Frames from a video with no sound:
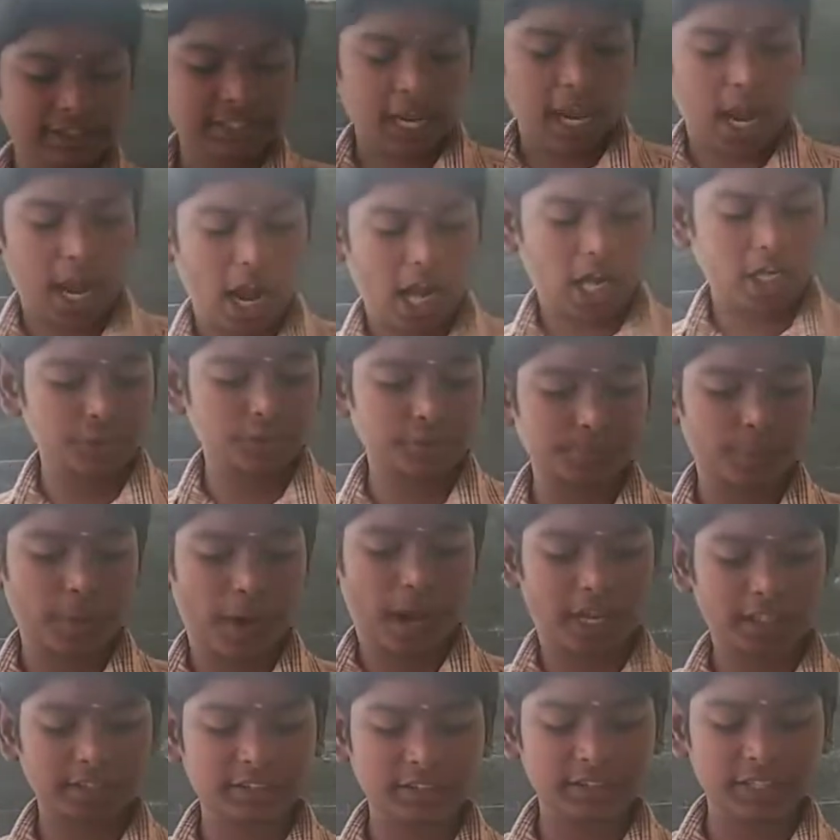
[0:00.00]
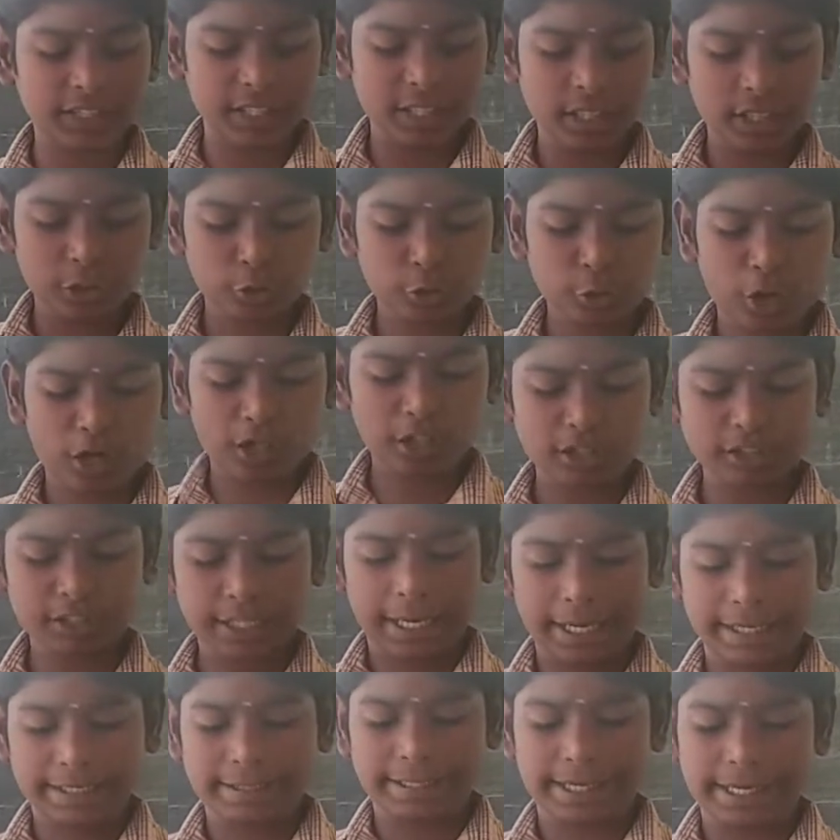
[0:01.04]
all past 12,
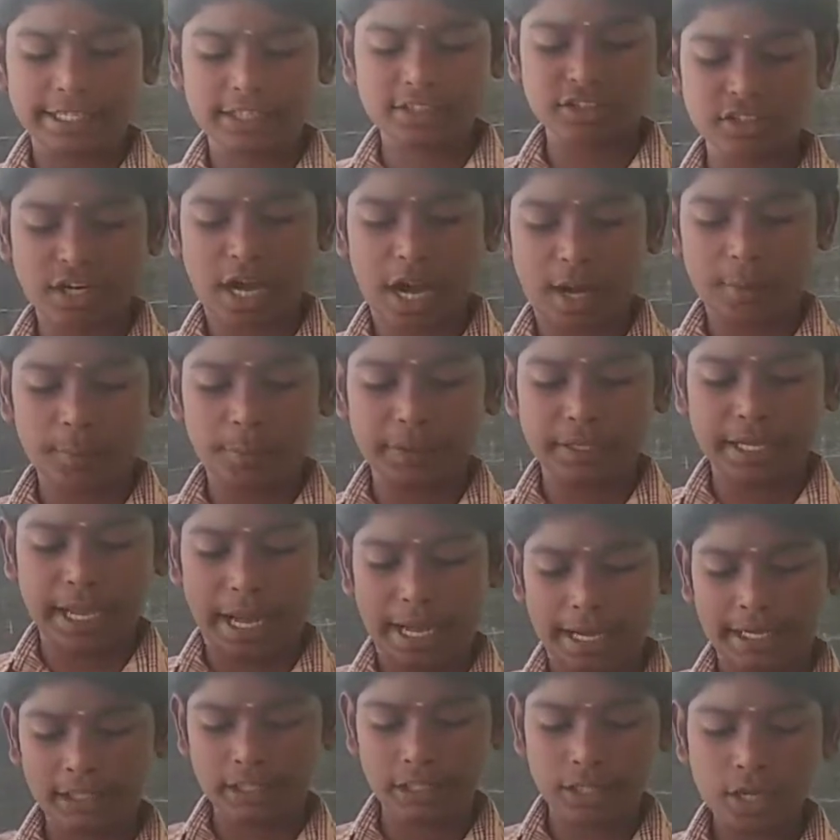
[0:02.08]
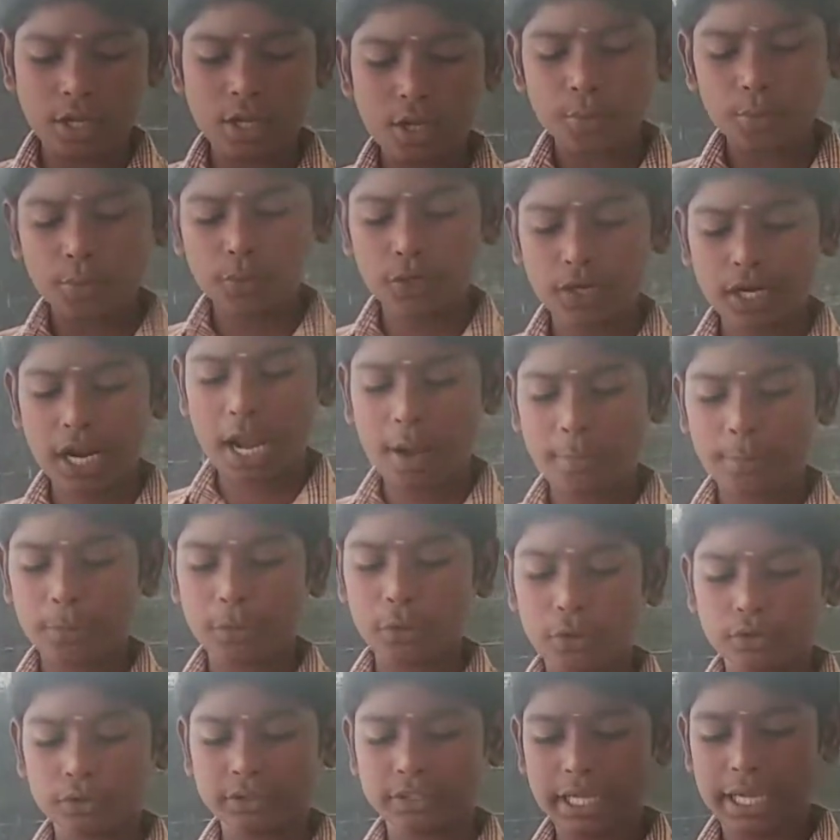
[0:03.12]
the train stopped at
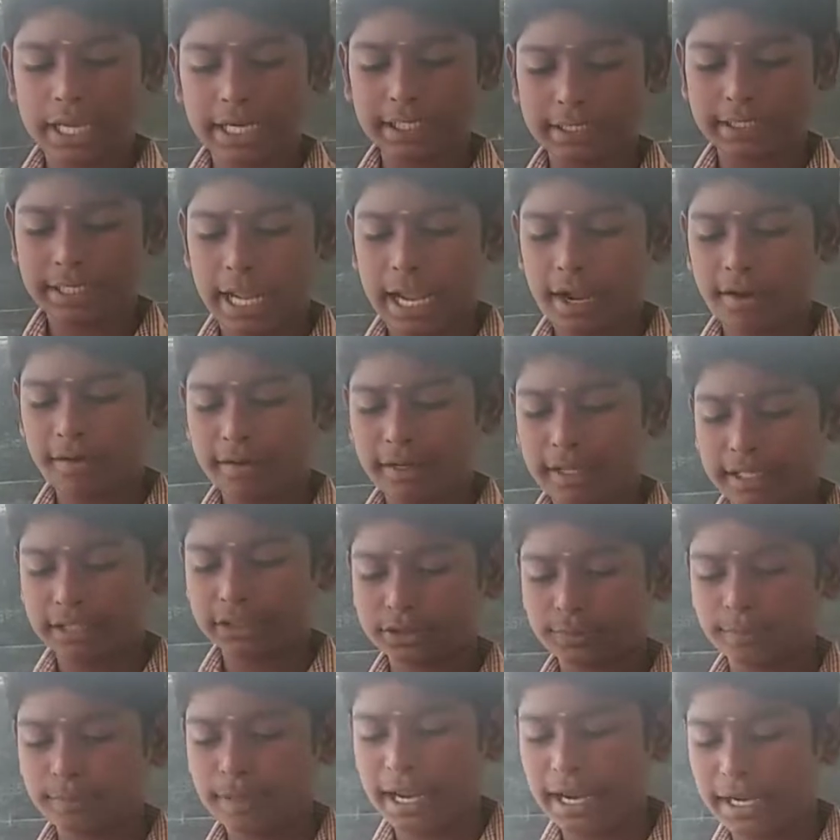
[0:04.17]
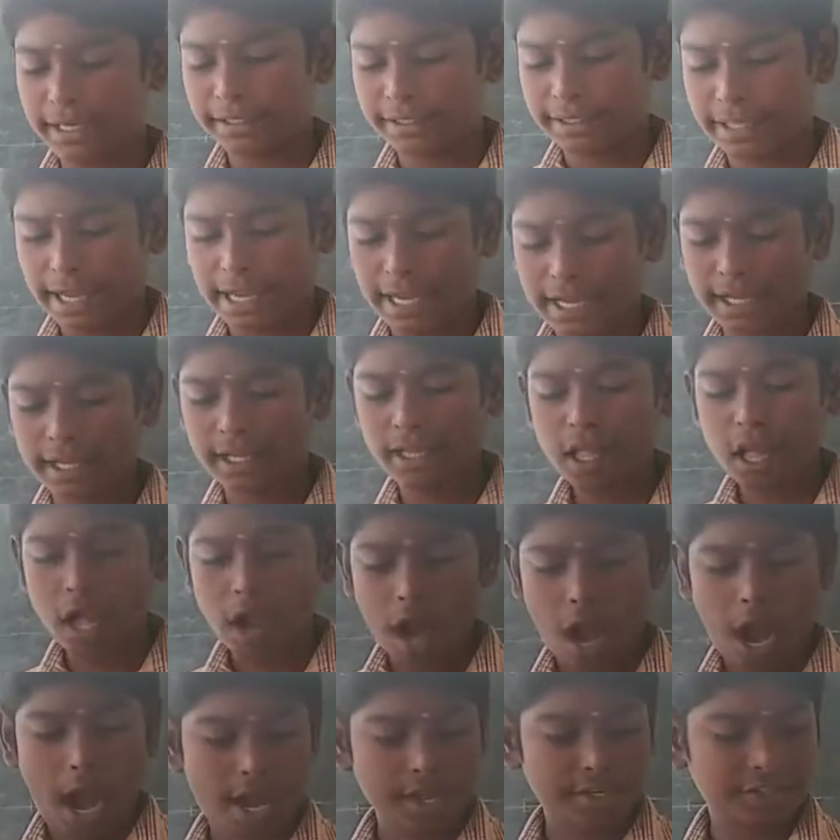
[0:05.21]
Kurugambur. The travelers made a
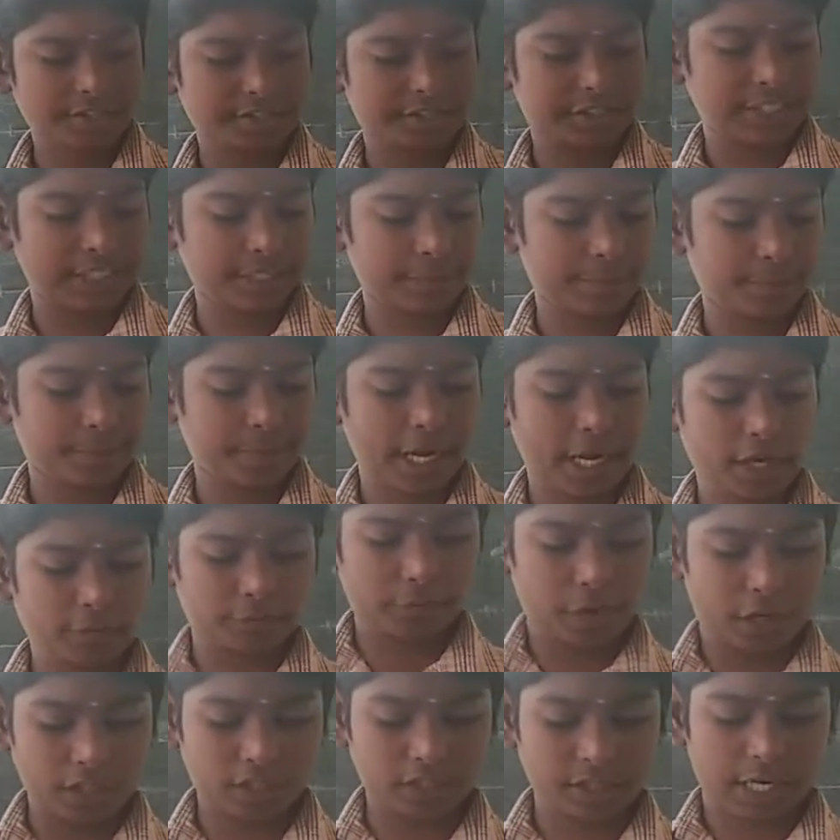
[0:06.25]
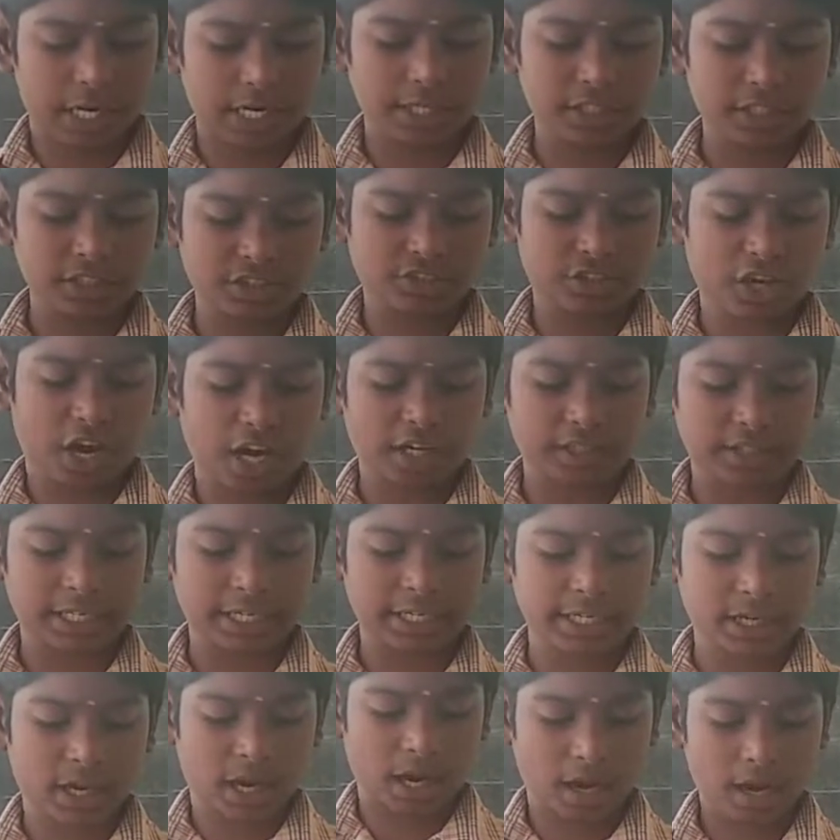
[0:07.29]
hasty breakfast and
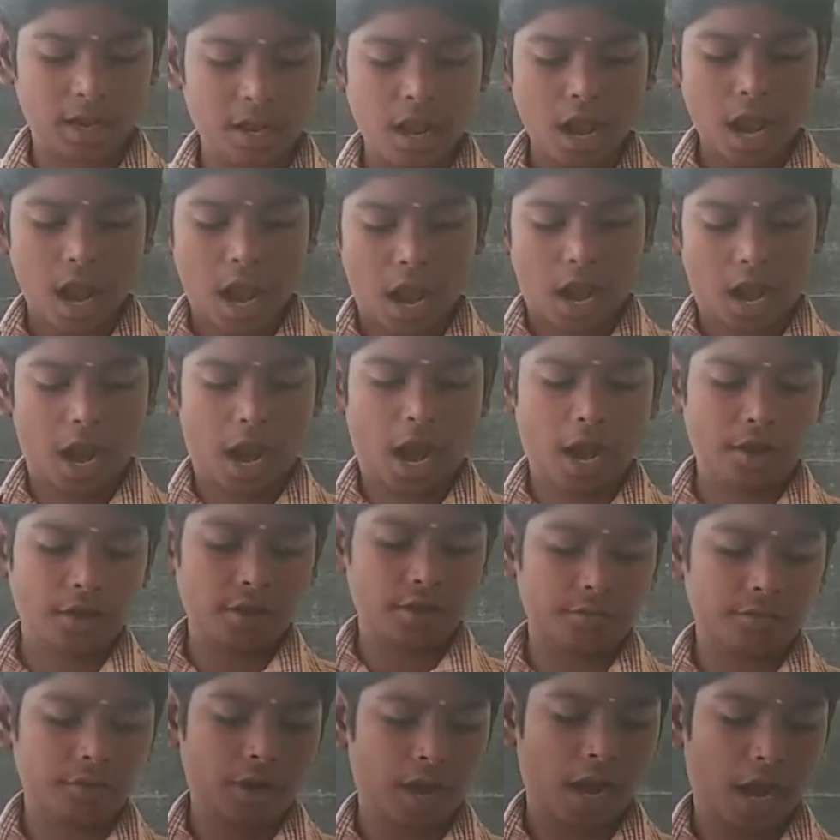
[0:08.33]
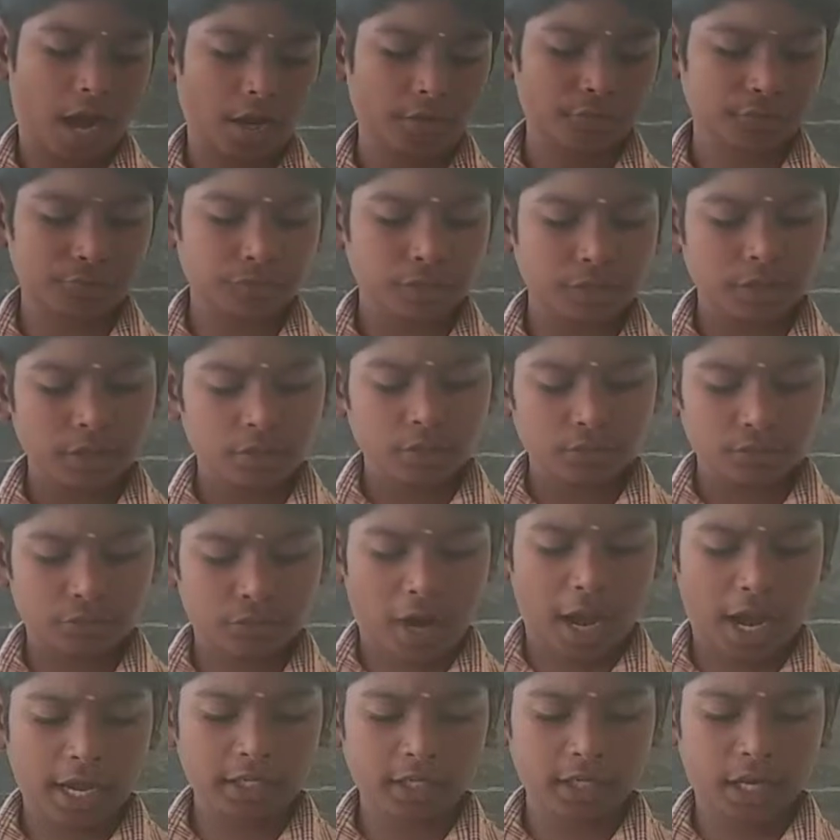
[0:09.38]
started off
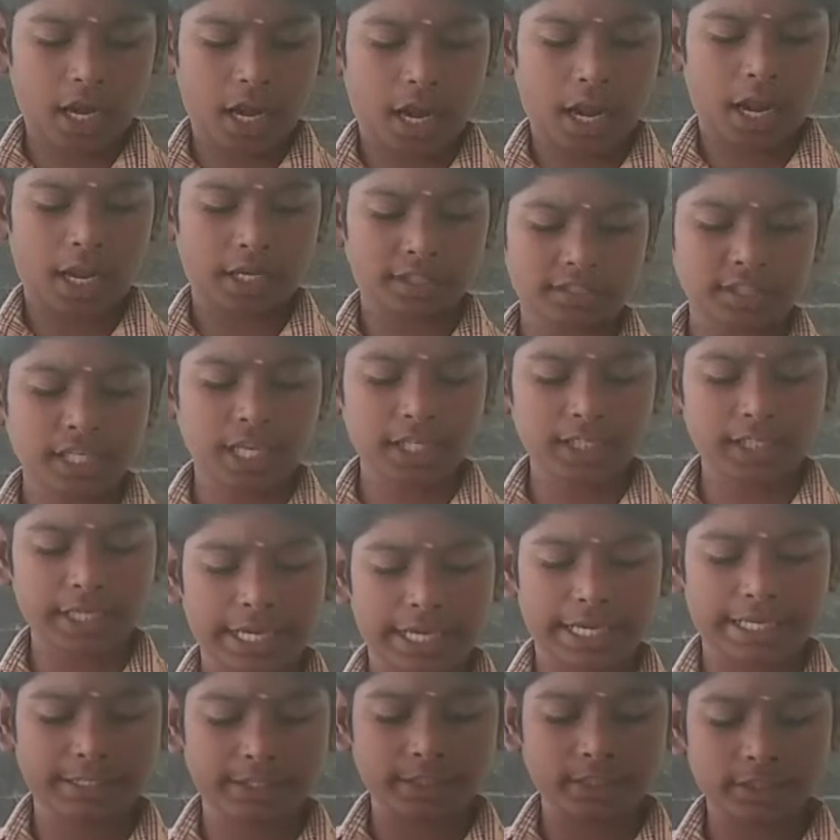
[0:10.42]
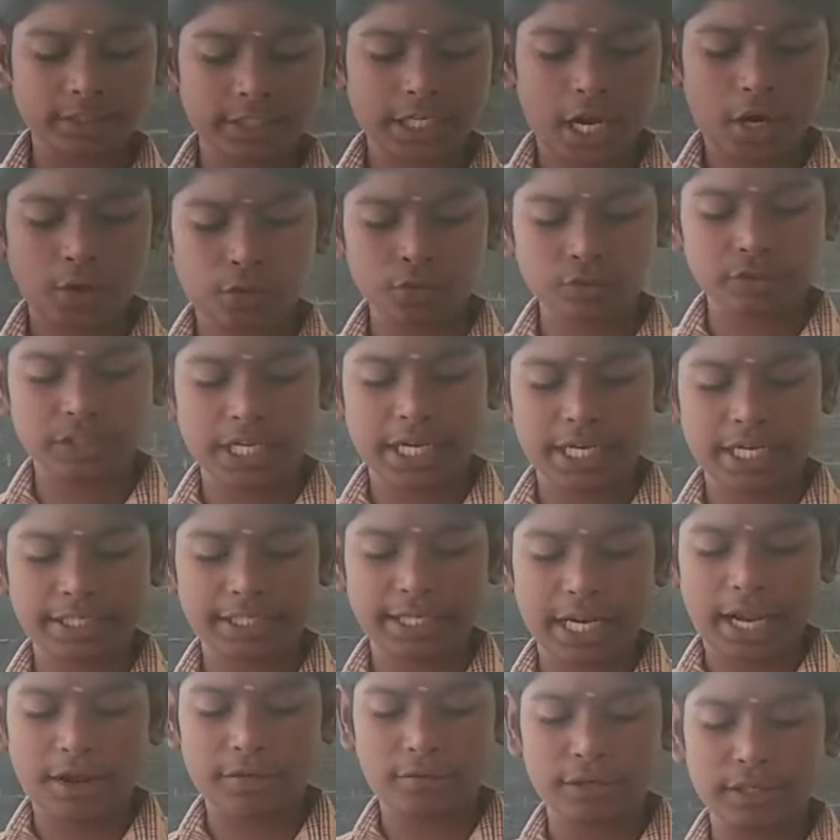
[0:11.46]
for Azargarh. Now they
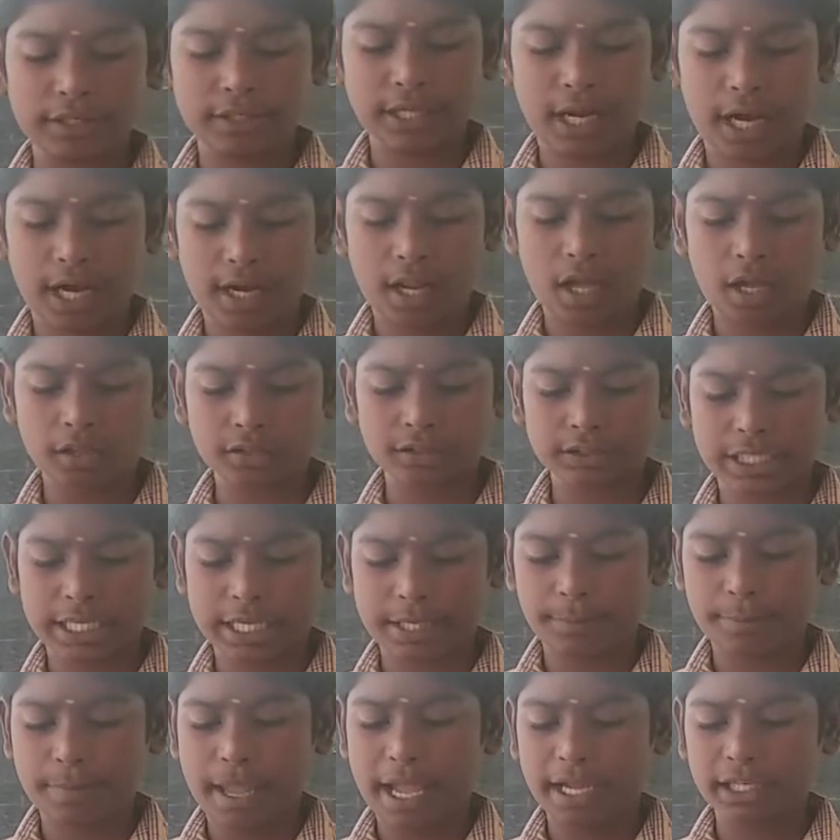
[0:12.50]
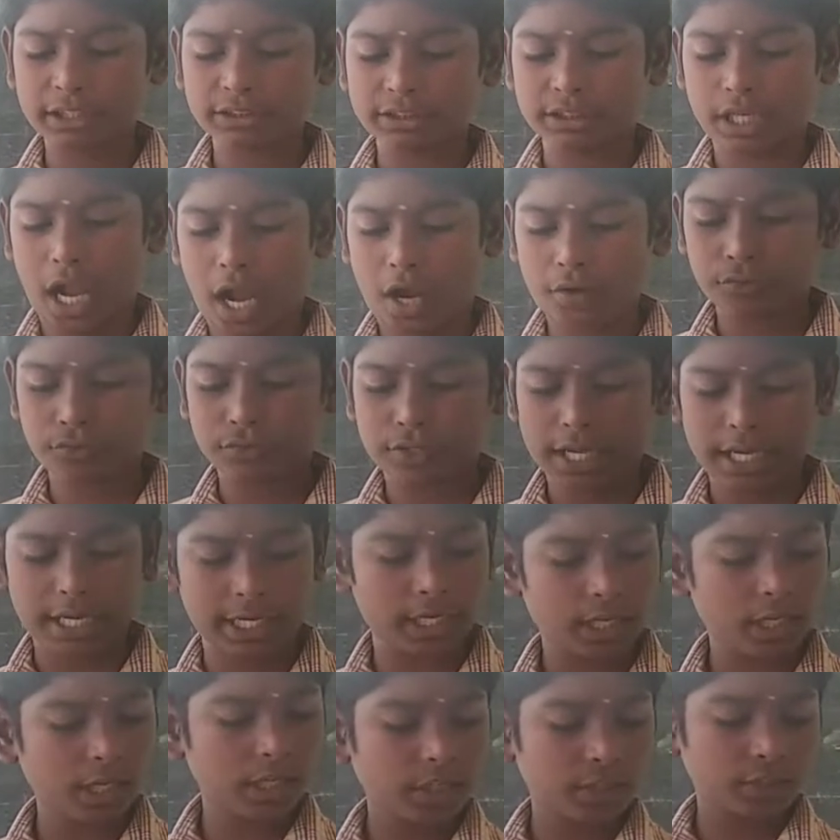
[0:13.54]
travelled along the banks of the
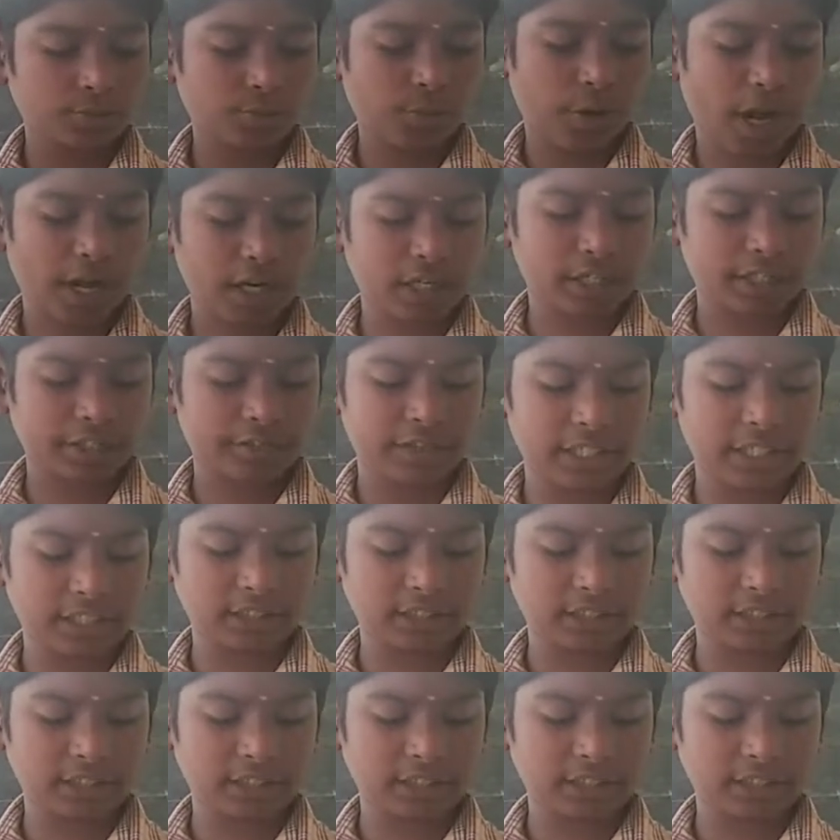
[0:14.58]
small river